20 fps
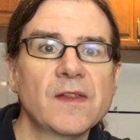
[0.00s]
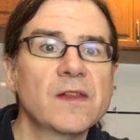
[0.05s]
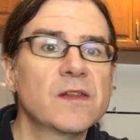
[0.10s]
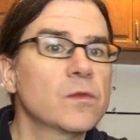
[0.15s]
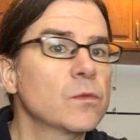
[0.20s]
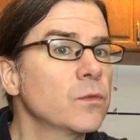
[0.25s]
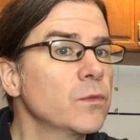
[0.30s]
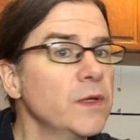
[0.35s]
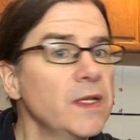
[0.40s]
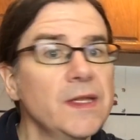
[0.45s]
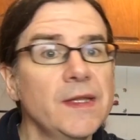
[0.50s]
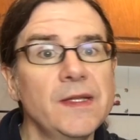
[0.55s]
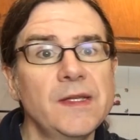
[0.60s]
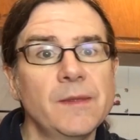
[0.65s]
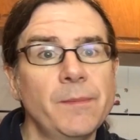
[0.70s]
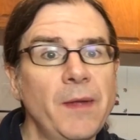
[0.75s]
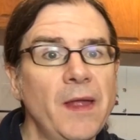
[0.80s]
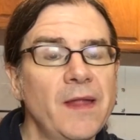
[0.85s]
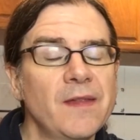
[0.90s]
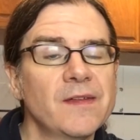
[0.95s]
This really
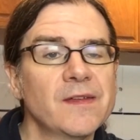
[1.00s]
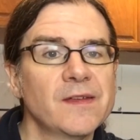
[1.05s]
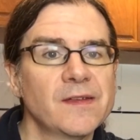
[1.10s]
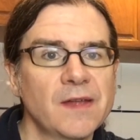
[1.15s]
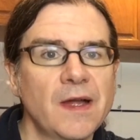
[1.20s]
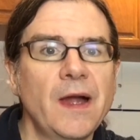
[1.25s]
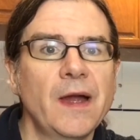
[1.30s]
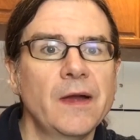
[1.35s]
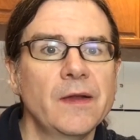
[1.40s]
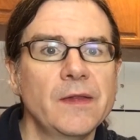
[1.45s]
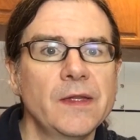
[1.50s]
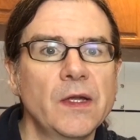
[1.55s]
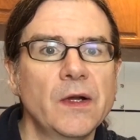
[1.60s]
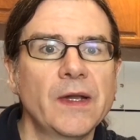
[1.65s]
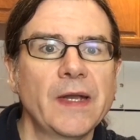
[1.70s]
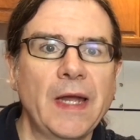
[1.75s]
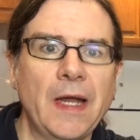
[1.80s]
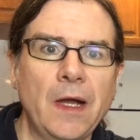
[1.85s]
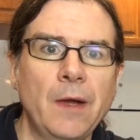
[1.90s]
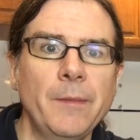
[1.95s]
depends entirely
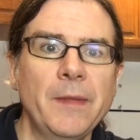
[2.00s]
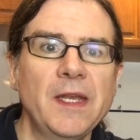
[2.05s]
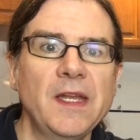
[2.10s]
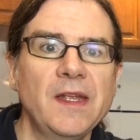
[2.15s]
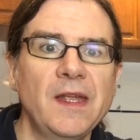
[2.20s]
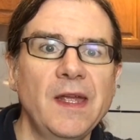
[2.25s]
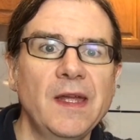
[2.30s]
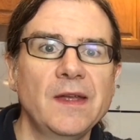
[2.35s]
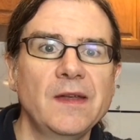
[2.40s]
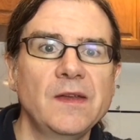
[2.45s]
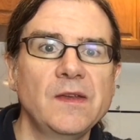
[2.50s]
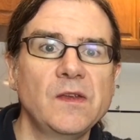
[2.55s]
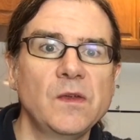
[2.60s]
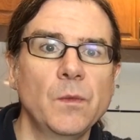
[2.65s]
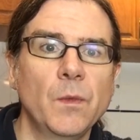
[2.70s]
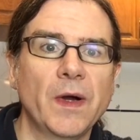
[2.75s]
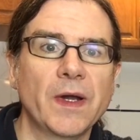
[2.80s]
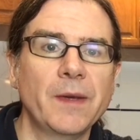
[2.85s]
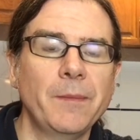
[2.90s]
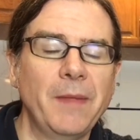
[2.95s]
on how many candies
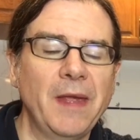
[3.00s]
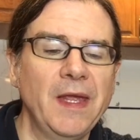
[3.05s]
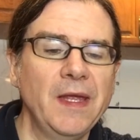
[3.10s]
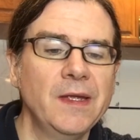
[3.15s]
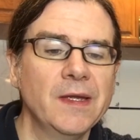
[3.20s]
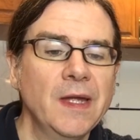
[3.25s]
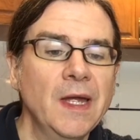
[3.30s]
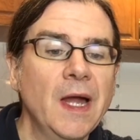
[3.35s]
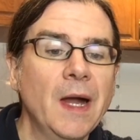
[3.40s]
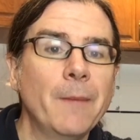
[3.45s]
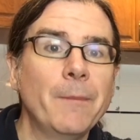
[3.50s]
you want to make.